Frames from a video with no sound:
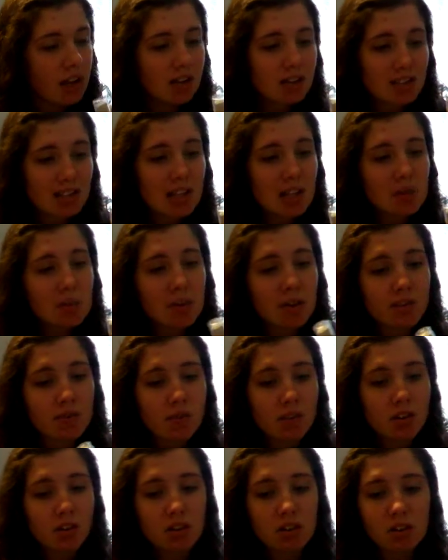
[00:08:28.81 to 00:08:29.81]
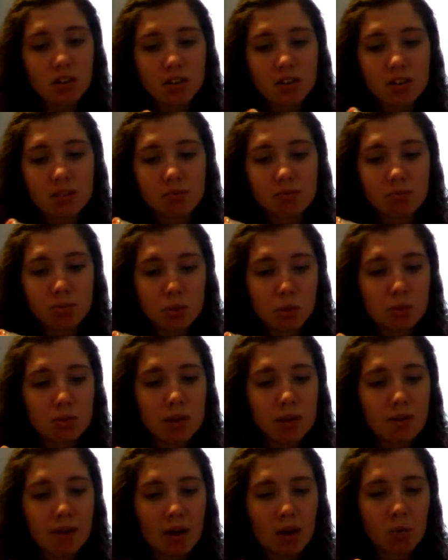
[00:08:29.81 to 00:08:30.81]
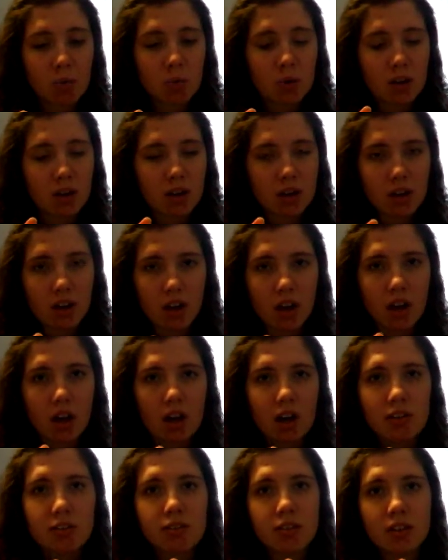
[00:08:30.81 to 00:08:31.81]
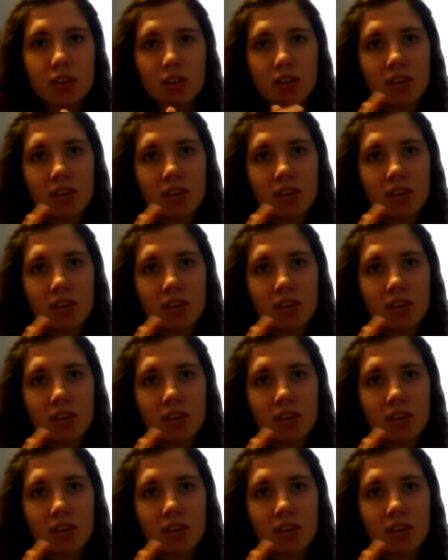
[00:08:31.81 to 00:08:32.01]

sleep I've got, probably about 1.5.